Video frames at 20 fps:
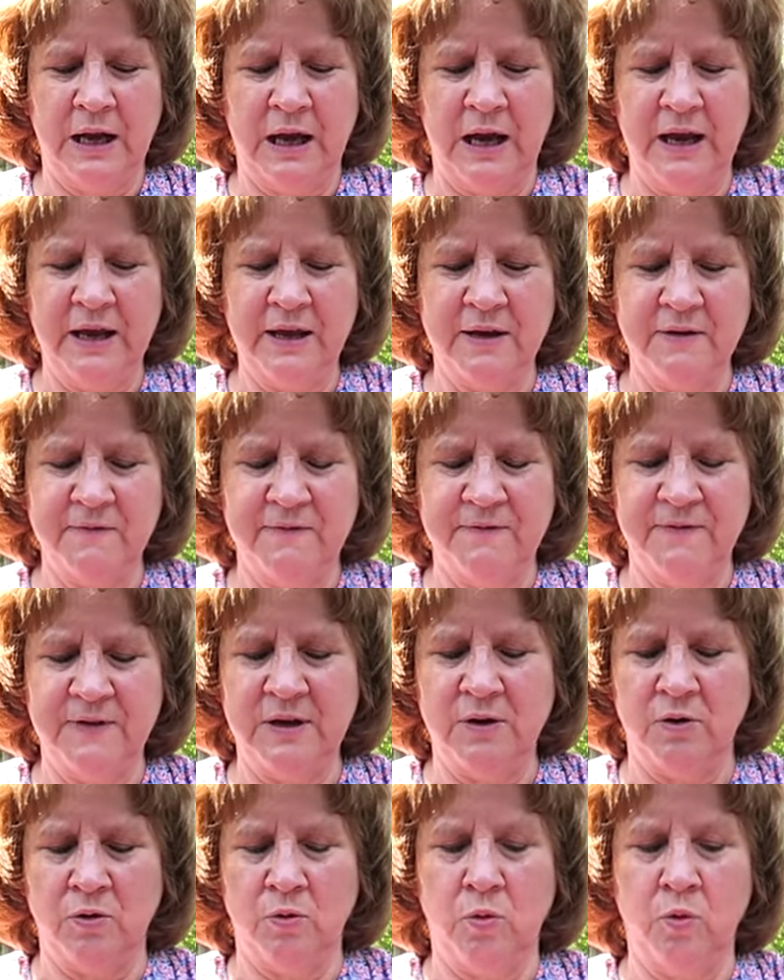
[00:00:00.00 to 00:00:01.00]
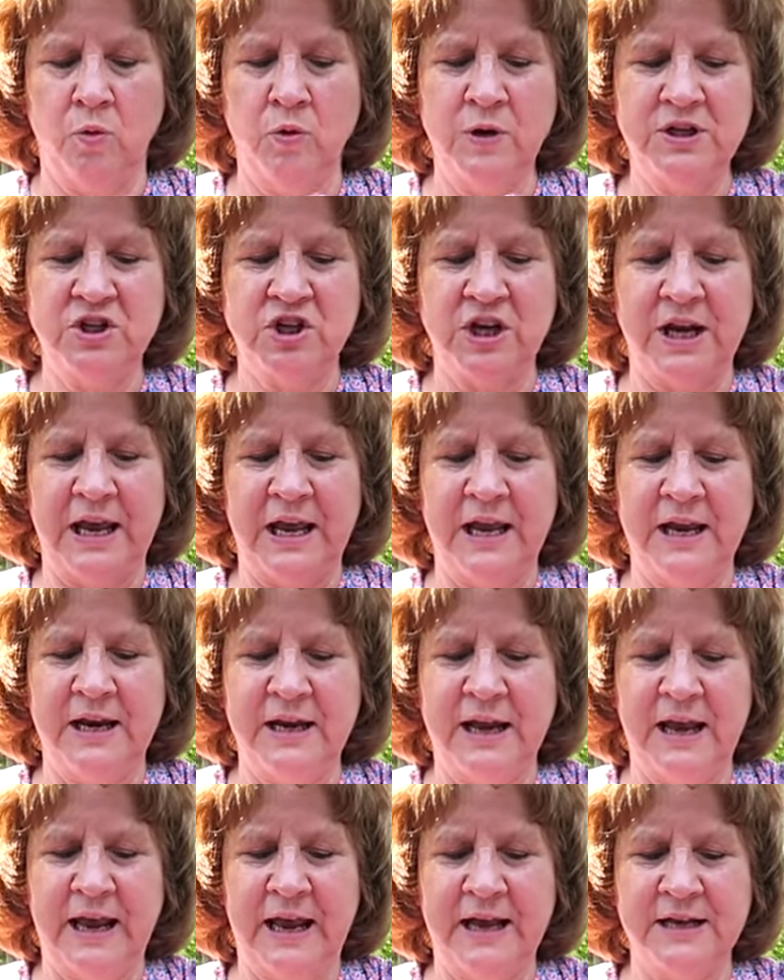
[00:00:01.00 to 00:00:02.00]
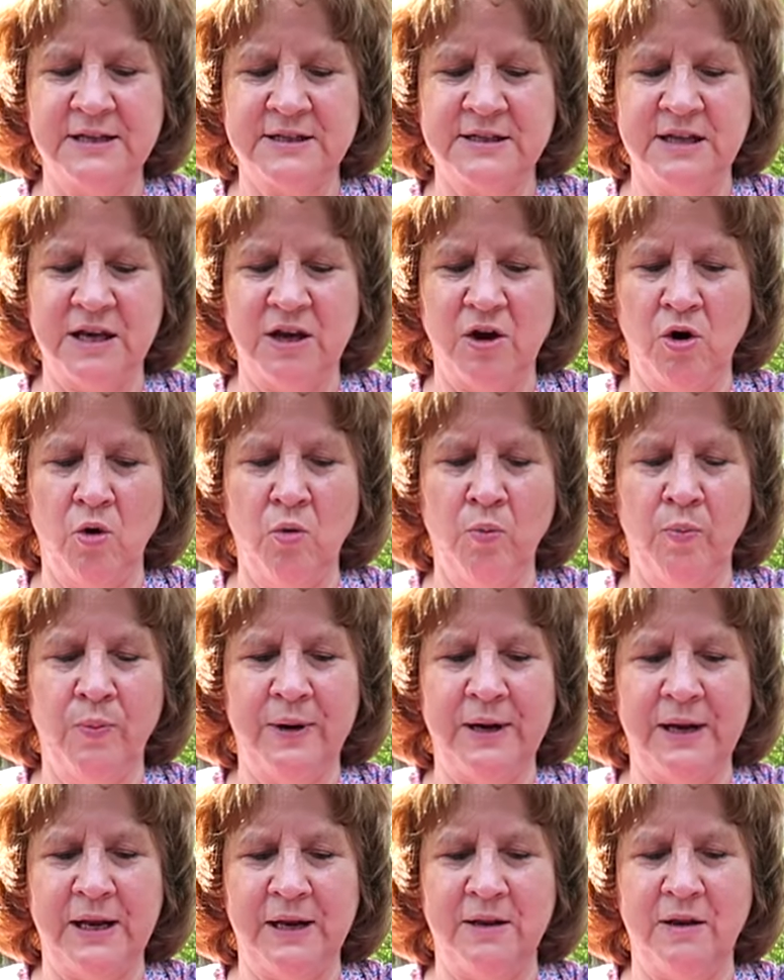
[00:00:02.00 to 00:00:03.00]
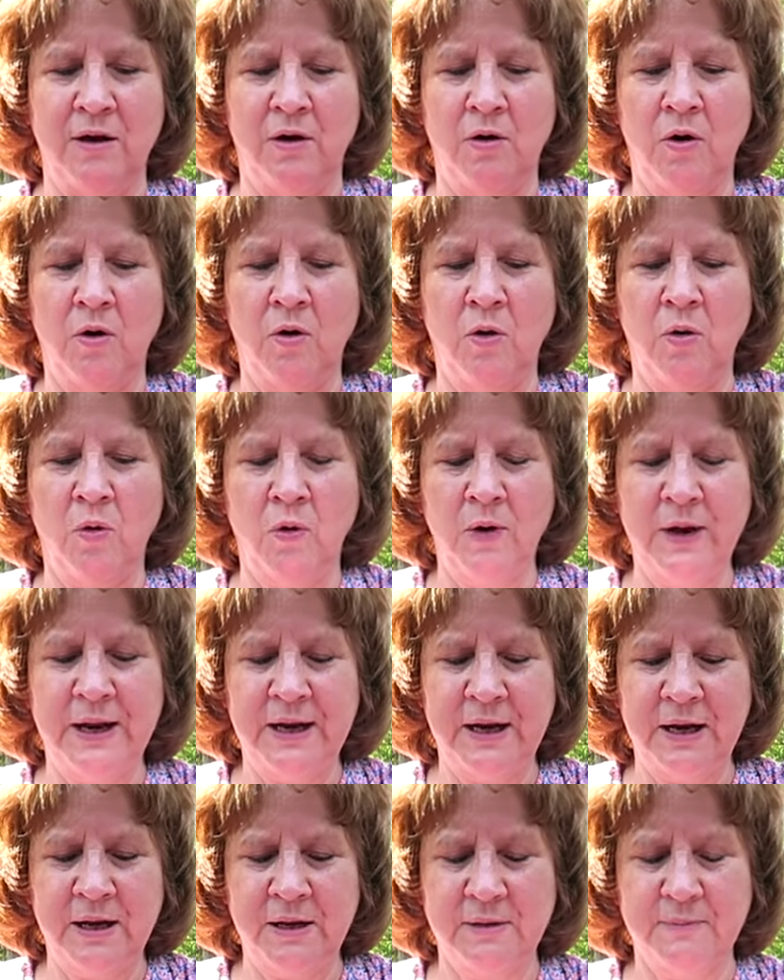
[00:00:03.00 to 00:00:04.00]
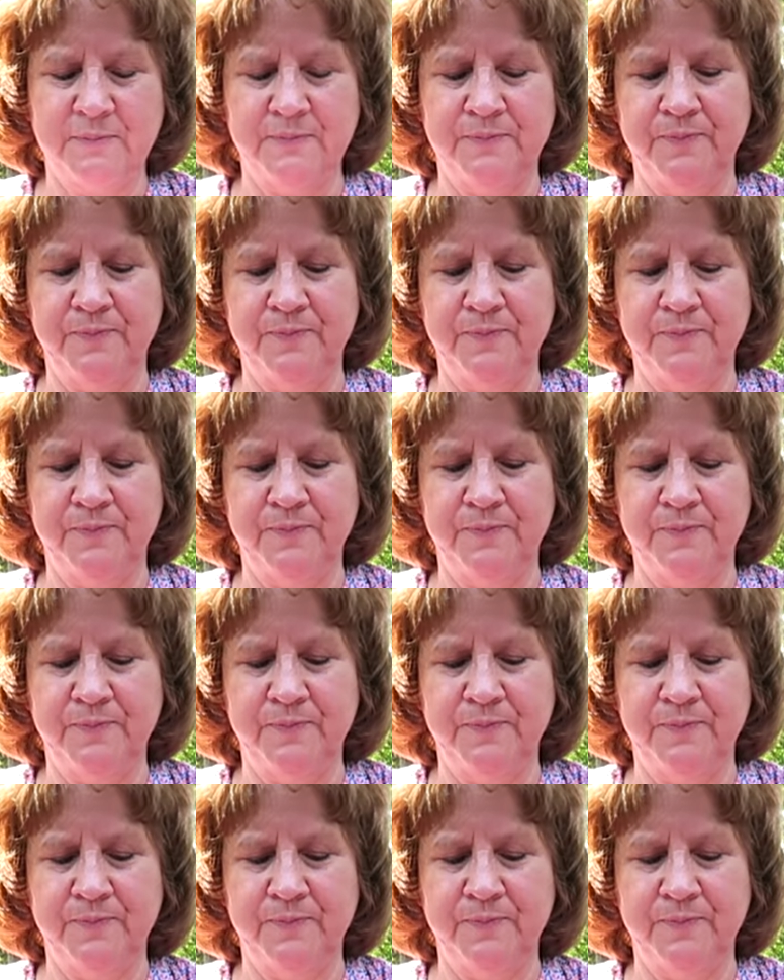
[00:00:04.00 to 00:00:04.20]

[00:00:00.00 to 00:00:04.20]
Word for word: I can feel which end has the opening, the hole in it.